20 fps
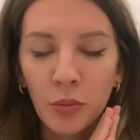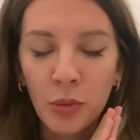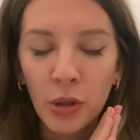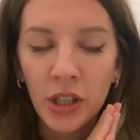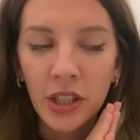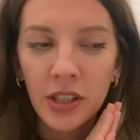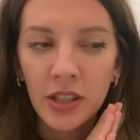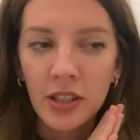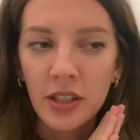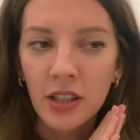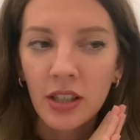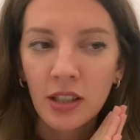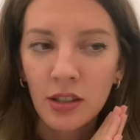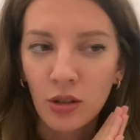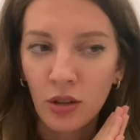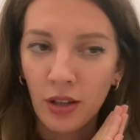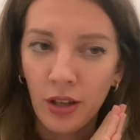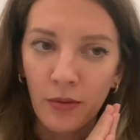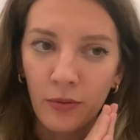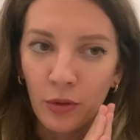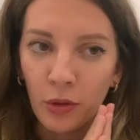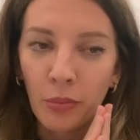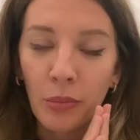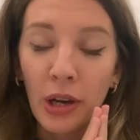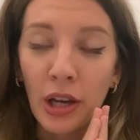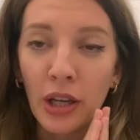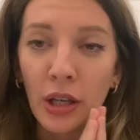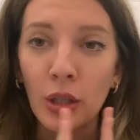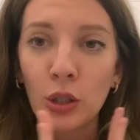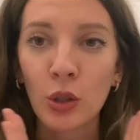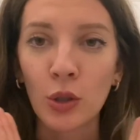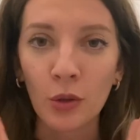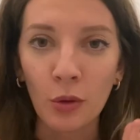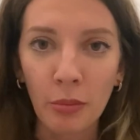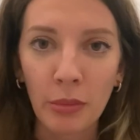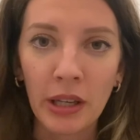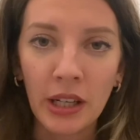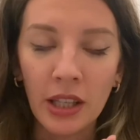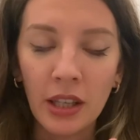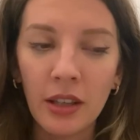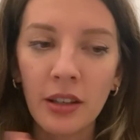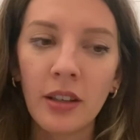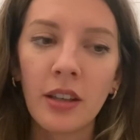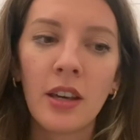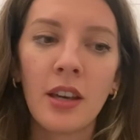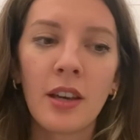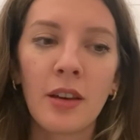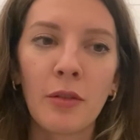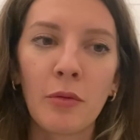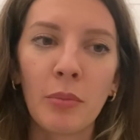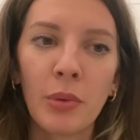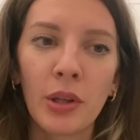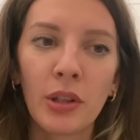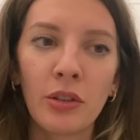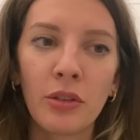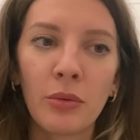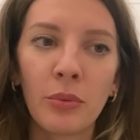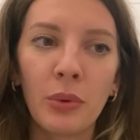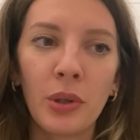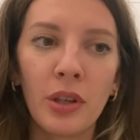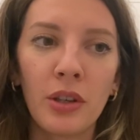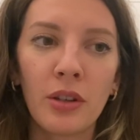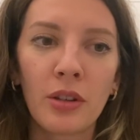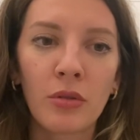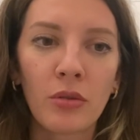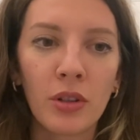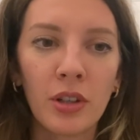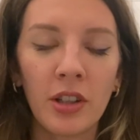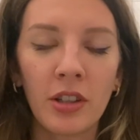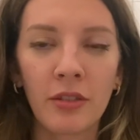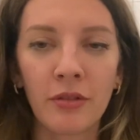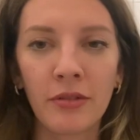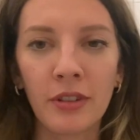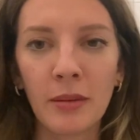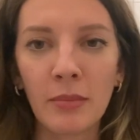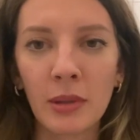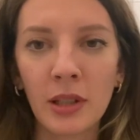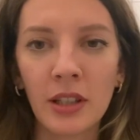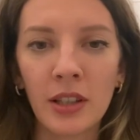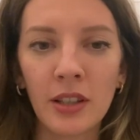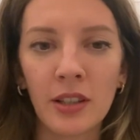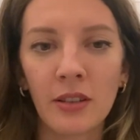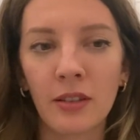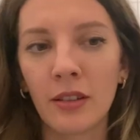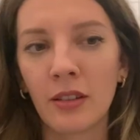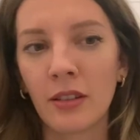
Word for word: part is that I don't have to buy so many, but we agreed in the family